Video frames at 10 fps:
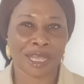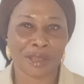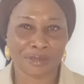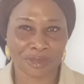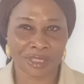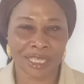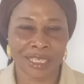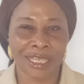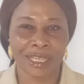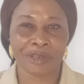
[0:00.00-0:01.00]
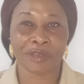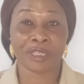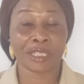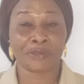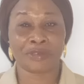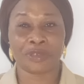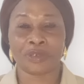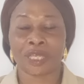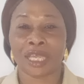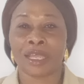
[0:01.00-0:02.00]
to say here, in this video, okay?